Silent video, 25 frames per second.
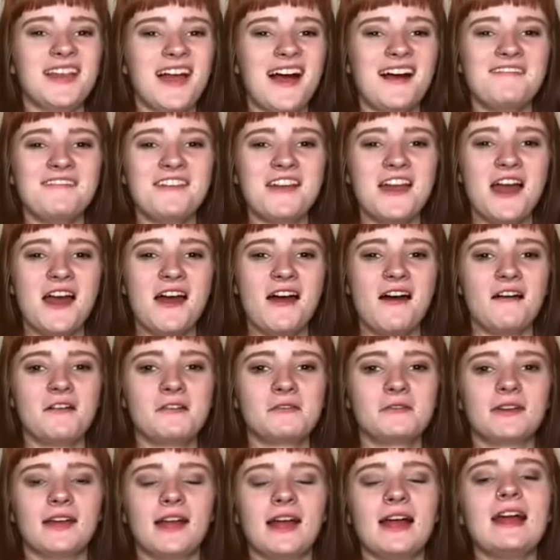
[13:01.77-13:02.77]
We love
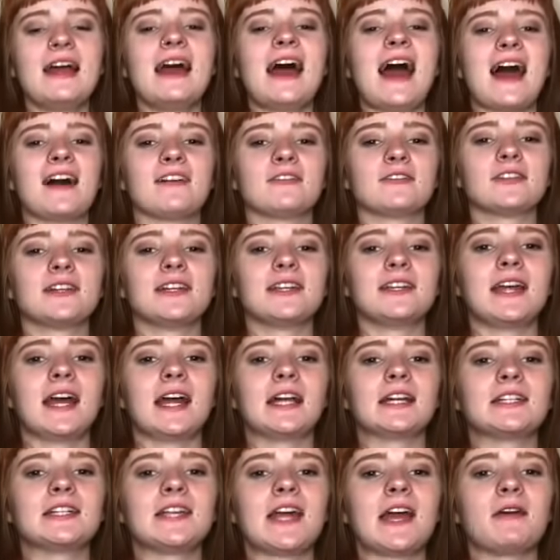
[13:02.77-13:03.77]
you. Have a great
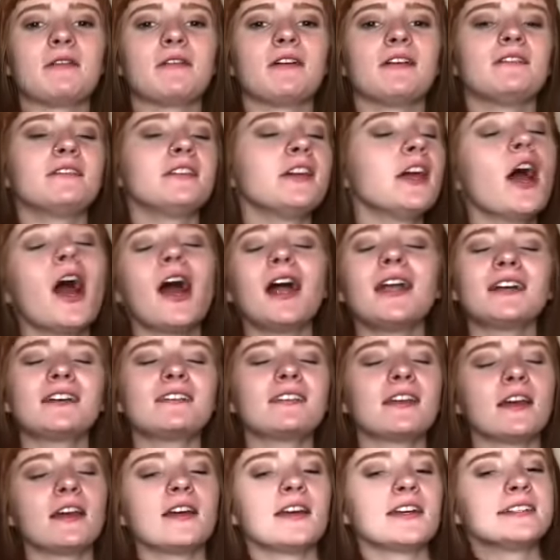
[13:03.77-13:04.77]
night or day wherever you are.
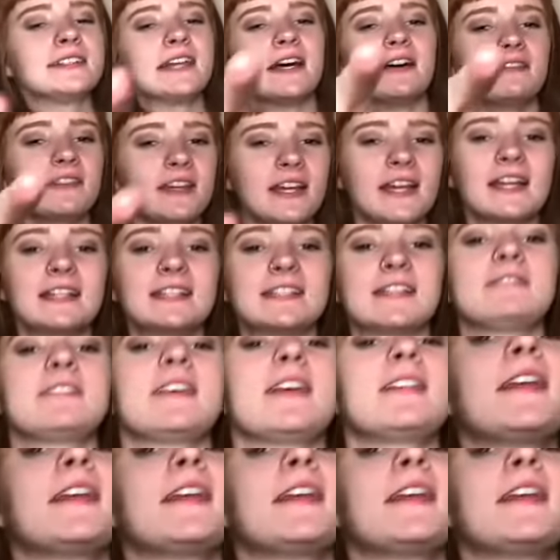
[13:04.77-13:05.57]
Don't kill yourself, kids. I've